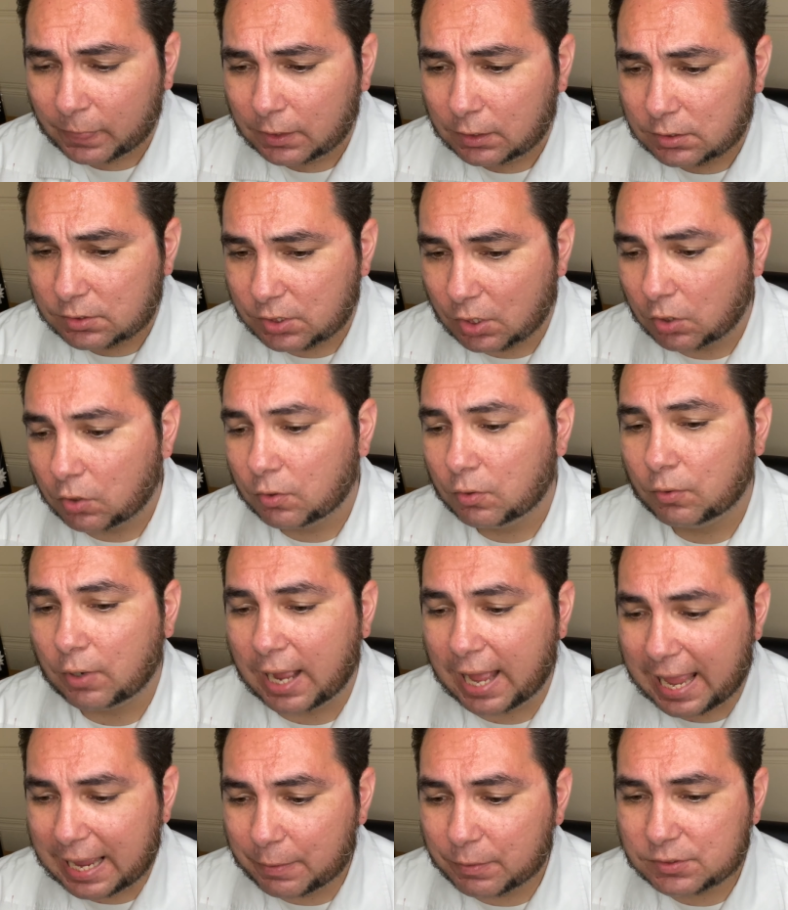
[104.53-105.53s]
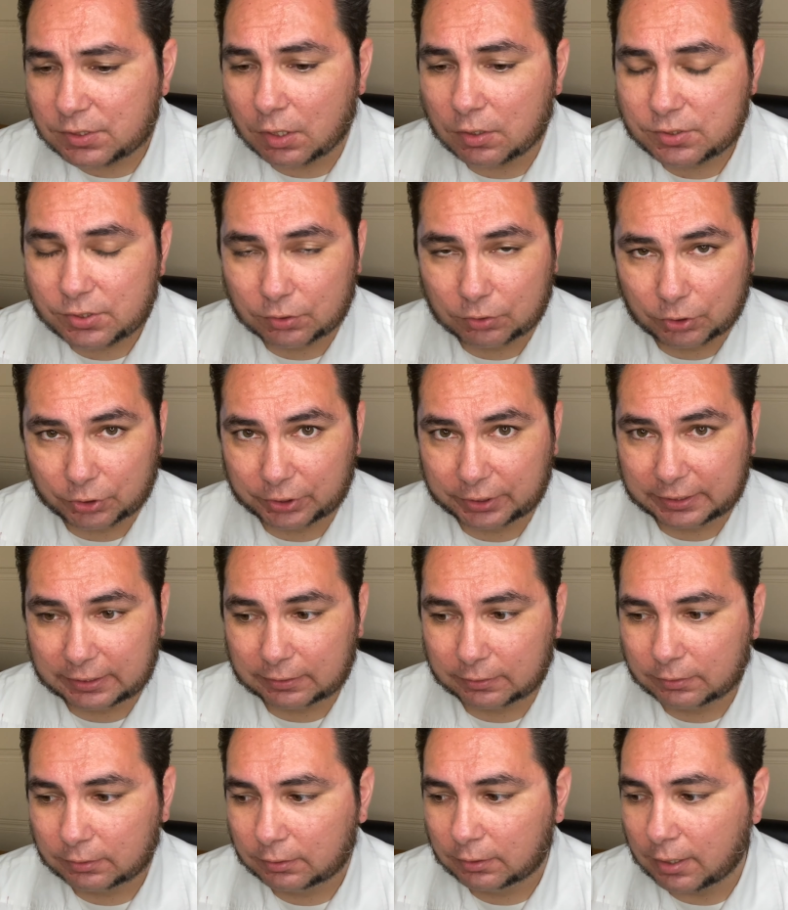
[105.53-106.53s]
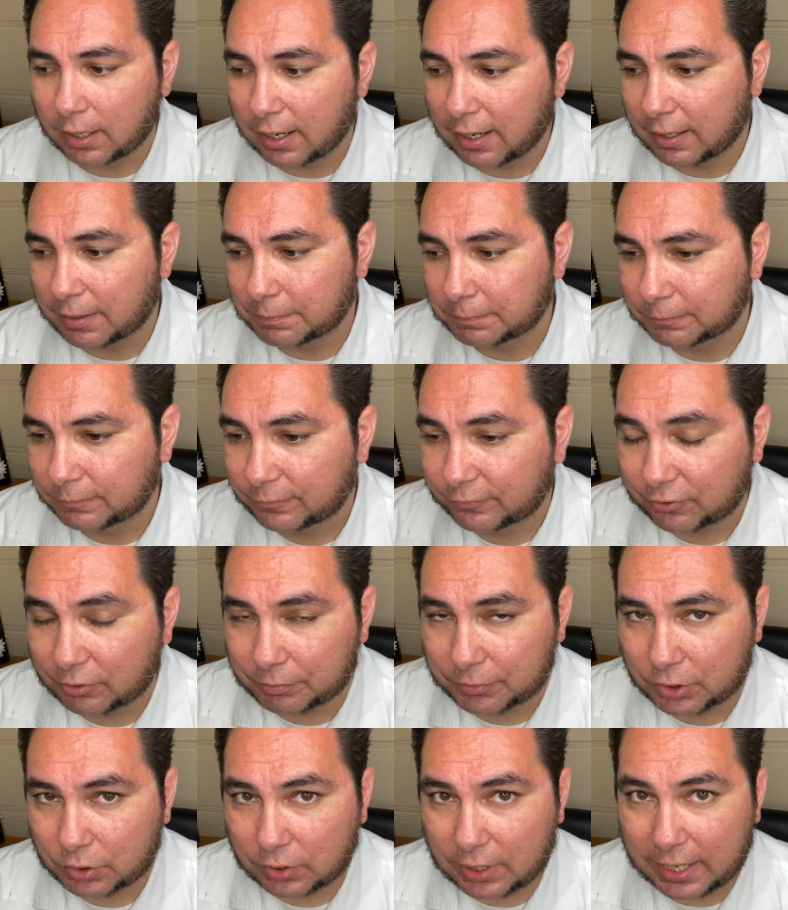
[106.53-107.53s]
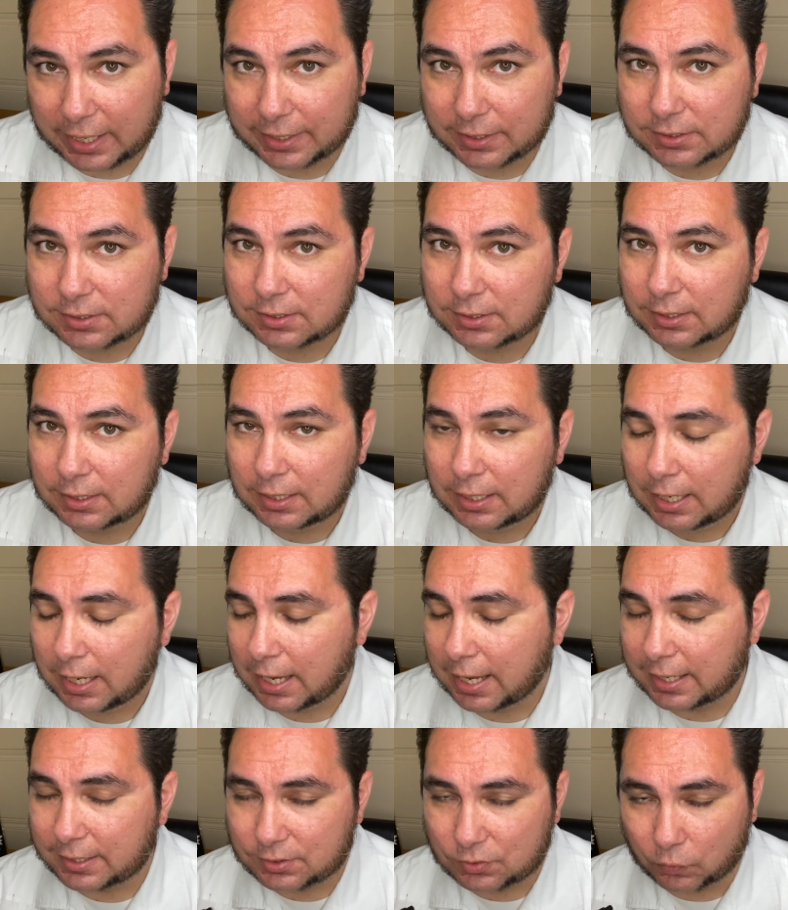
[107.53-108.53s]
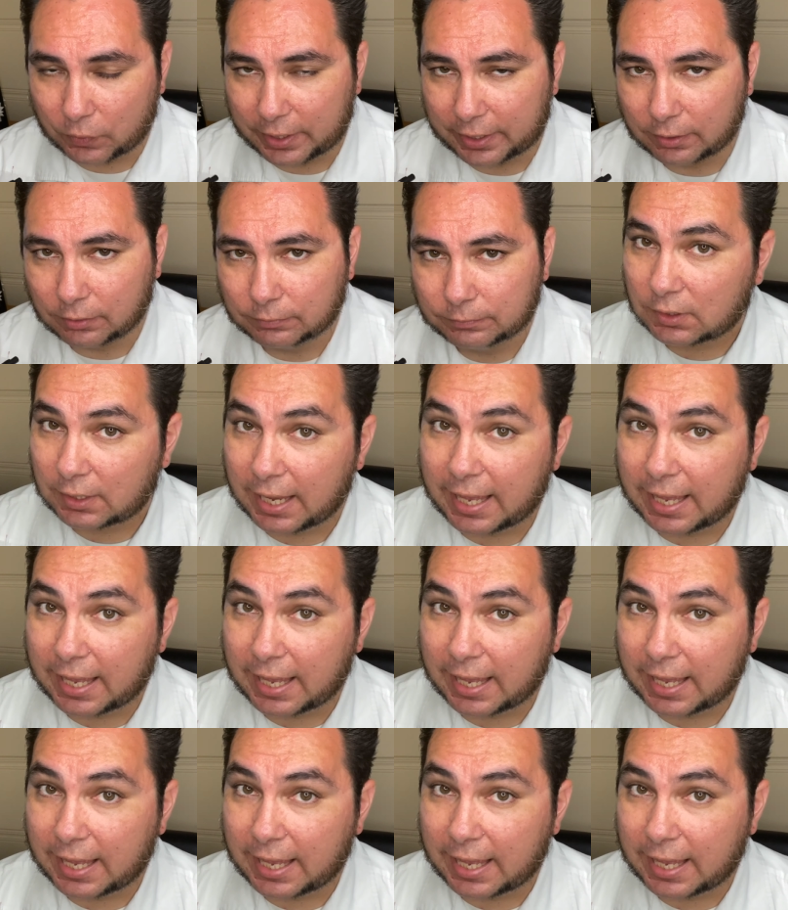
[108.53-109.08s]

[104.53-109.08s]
So I was also learning um, from you guys as well.